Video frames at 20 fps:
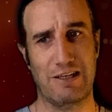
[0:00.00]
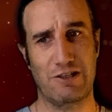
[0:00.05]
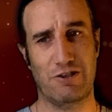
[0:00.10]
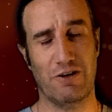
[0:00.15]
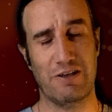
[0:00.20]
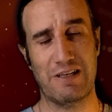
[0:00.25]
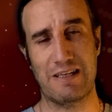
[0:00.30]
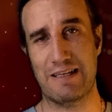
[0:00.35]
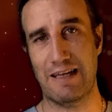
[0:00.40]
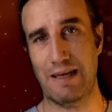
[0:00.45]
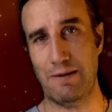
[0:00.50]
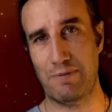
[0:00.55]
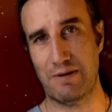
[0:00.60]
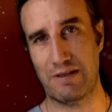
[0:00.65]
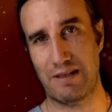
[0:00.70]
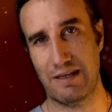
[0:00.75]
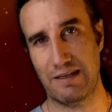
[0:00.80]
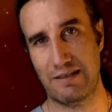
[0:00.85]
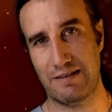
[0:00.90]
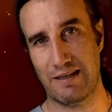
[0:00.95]
Johnny Depp
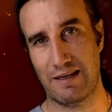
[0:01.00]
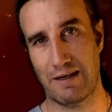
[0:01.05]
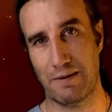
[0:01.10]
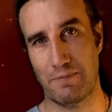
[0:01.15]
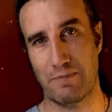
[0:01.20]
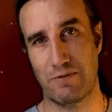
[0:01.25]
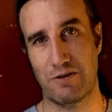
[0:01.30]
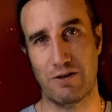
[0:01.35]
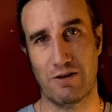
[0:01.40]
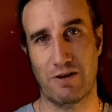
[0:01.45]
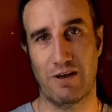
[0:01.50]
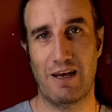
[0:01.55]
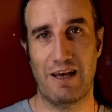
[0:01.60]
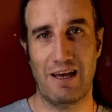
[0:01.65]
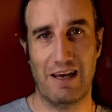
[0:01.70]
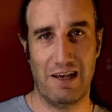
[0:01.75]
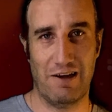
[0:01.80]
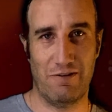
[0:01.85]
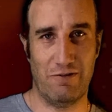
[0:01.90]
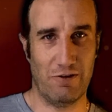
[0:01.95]
at that time? You know,
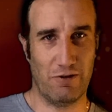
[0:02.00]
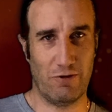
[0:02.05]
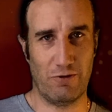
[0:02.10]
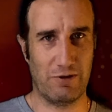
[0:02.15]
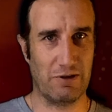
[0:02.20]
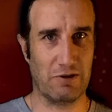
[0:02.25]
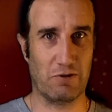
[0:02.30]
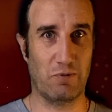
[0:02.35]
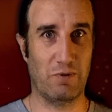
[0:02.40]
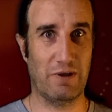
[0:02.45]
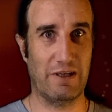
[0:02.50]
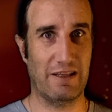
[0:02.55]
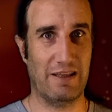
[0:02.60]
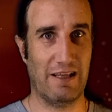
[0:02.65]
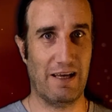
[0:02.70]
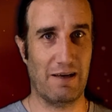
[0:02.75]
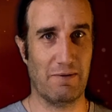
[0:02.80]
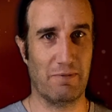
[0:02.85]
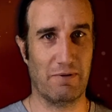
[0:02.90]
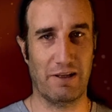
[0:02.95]
everyone thought he was weird
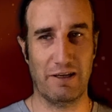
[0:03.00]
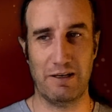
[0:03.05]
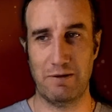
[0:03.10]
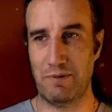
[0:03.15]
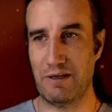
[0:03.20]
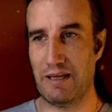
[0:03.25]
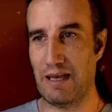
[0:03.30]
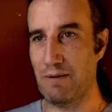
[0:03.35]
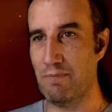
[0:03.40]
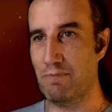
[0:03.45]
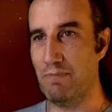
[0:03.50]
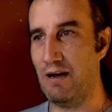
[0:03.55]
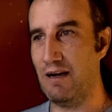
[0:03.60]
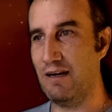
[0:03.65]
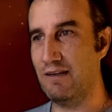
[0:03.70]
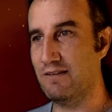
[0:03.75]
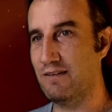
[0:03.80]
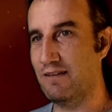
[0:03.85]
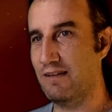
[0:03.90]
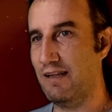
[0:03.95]
there, but then he became
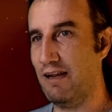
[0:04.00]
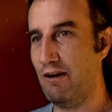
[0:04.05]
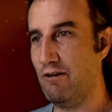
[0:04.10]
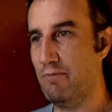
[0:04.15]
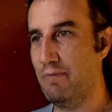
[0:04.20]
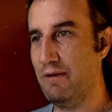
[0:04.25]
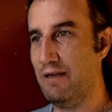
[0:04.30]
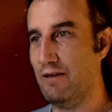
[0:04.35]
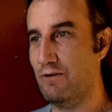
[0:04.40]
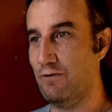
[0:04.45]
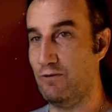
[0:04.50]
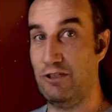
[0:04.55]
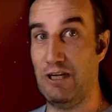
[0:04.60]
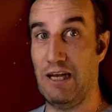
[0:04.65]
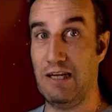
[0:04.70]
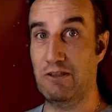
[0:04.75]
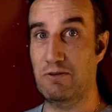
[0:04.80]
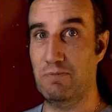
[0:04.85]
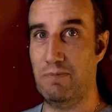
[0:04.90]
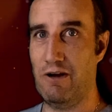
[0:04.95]
Pirates of the Caribbean or
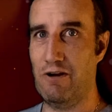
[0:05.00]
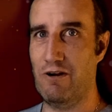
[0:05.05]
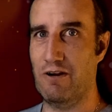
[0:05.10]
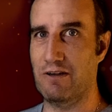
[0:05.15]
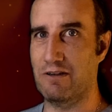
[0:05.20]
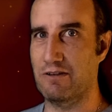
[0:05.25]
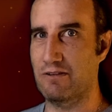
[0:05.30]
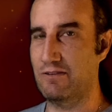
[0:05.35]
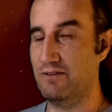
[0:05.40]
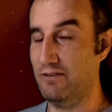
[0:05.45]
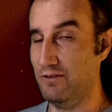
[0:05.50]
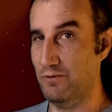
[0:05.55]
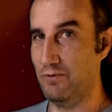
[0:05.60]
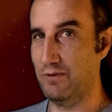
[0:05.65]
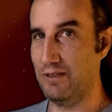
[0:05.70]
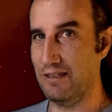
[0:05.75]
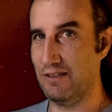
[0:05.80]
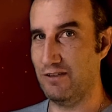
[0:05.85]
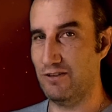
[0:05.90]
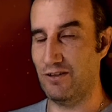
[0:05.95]
Jack Sparrow, and he's still
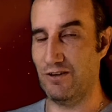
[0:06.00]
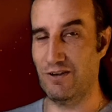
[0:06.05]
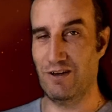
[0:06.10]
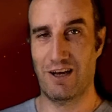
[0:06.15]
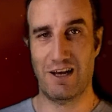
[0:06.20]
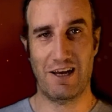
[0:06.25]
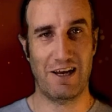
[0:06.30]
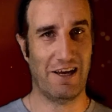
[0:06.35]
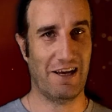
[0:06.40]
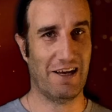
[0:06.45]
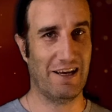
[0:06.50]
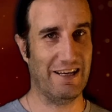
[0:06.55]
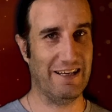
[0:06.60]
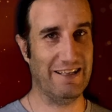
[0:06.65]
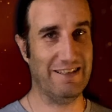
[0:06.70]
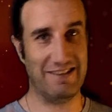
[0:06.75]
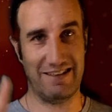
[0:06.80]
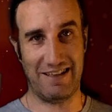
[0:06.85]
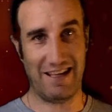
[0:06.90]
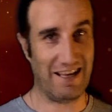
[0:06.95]
weird. So
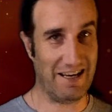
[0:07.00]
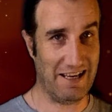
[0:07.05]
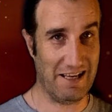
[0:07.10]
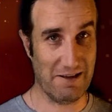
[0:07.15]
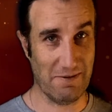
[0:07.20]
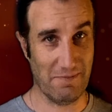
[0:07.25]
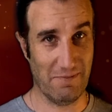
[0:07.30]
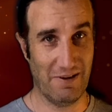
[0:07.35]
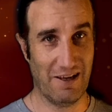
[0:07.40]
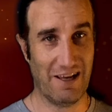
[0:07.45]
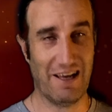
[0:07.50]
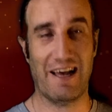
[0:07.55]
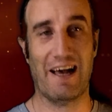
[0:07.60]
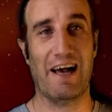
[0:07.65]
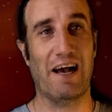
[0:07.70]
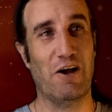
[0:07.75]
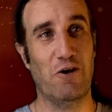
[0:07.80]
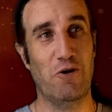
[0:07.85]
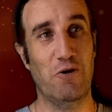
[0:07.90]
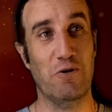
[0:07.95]
is that him?
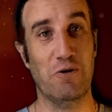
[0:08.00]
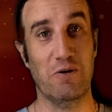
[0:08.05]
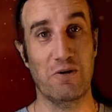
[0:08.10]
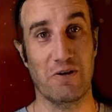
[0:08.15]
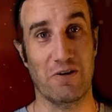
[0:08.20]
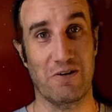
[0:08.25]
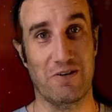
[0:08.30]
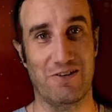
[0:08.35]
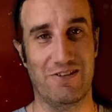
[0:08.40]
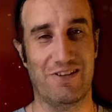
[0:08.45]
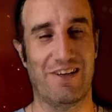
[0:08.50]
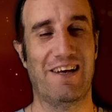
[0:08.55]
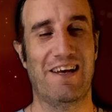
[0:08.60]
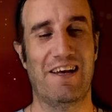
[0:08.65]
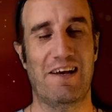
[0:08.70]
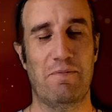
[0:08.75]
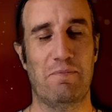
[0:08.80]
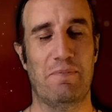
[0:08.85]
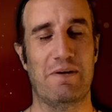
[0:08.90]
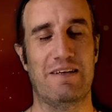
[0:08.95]
Who knows?
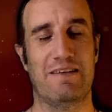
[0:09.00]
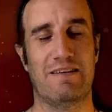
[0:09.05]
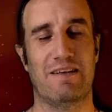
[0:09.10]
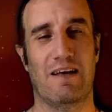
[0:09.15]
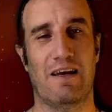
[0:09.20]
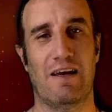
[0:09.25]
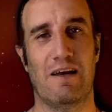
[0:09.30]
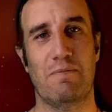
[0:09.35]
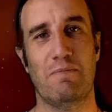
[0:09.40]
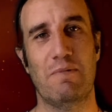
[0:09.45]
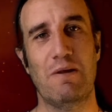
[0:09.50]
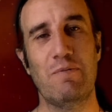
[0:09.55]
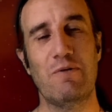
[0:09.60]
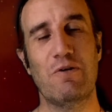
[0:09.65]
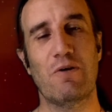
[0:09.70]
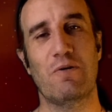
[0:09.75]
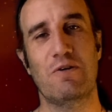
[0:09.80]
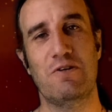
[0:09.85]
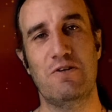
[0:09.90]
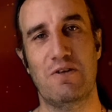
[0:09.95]
But um, let
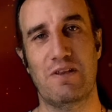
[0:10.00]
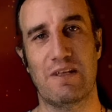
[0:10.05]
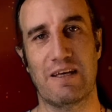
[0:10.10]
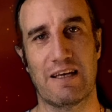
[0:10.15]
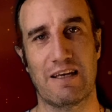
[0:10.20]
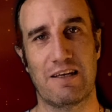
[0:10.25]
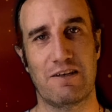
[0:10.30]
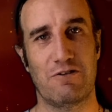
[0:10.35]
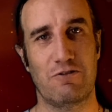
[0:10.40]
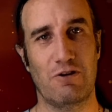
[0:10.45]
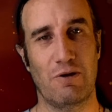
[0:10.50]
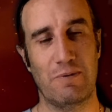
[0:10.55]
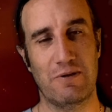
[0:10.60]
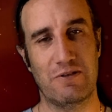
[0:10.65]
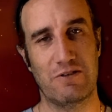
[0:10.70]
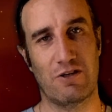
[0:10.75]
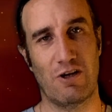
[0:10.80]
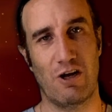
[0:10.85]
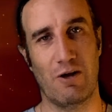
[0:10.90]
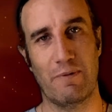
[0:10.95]
me know what you think. Drop
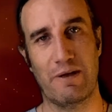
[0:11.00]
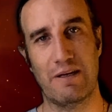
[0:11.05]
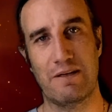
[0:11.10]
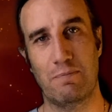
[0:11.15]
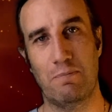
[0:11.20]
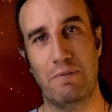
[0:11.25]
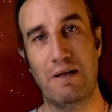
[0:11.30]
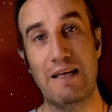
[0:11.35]
us a comment.